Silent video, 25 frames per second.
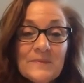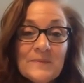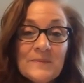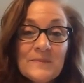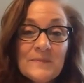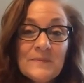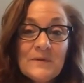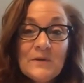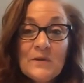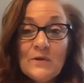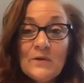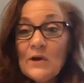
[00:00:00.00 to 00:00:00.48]

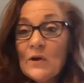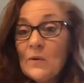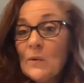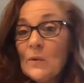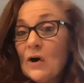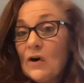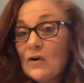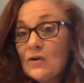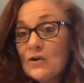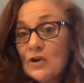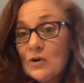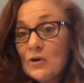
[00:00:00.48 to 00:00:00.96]
you know
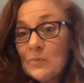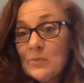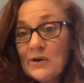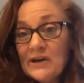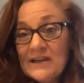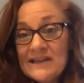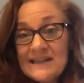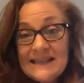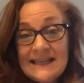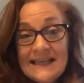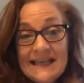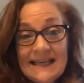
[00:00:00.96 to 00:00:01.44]
all your
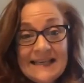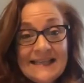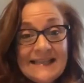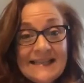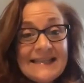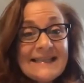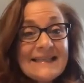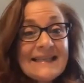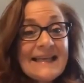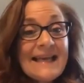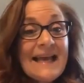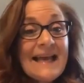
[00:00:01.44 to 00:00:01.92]

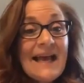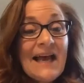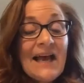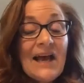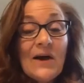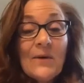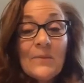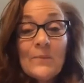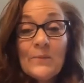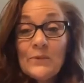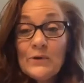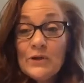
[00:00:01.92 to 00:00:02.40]
presidents.
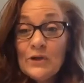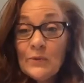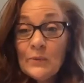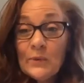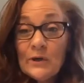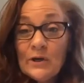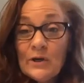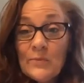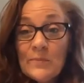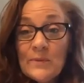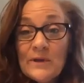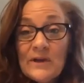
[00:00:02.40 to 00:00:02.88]
You
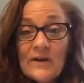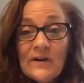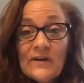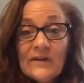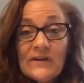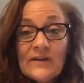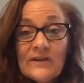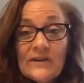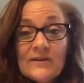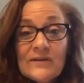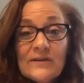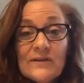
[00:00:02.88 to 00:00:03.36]
want to be on
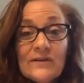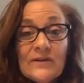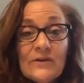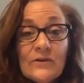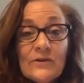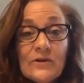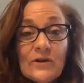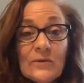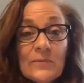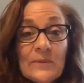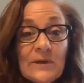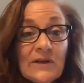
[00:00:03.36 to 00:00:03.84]
the, you're
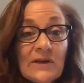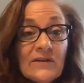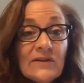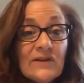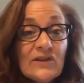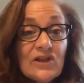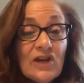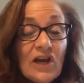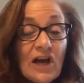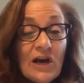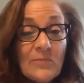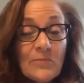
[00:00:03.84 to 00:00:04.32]
going to be on the
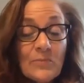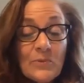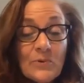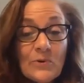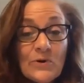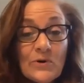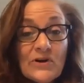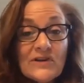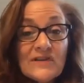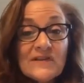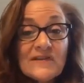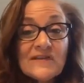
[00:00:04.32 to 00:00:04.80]
top
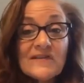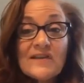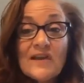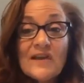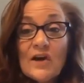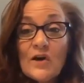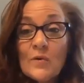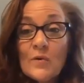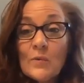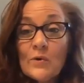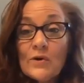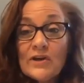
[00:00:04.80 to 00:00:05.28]
board.
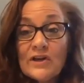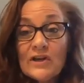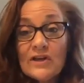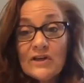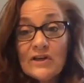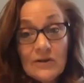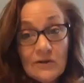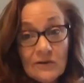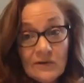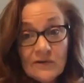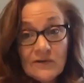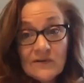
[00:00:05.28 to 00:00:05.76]
So we're going to
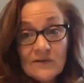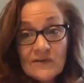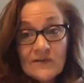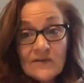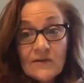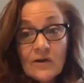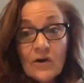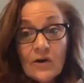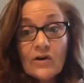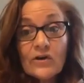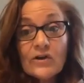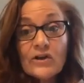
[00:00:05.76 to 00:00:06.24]
use
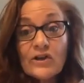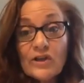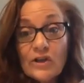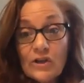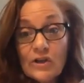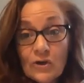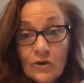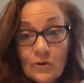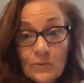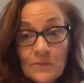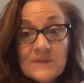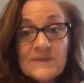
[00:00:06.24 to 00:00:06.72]
our
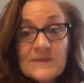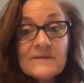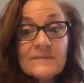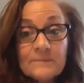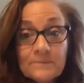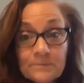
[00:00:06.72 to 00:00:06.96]
cubes,